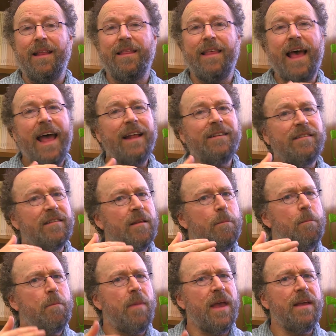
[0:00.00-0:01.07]
That's the
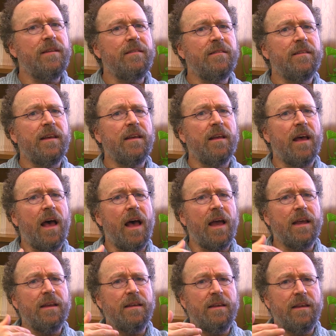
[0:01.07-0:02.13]
basic
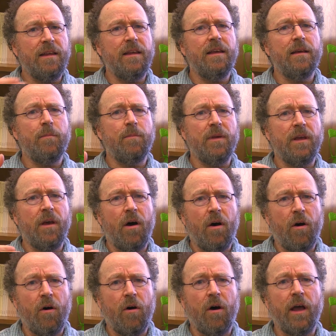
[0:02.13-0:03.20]
idea
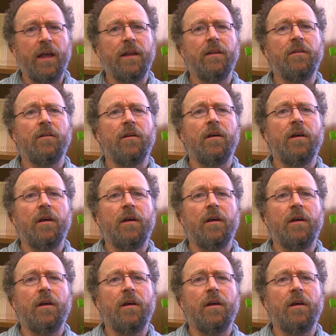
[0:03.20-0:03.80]
behind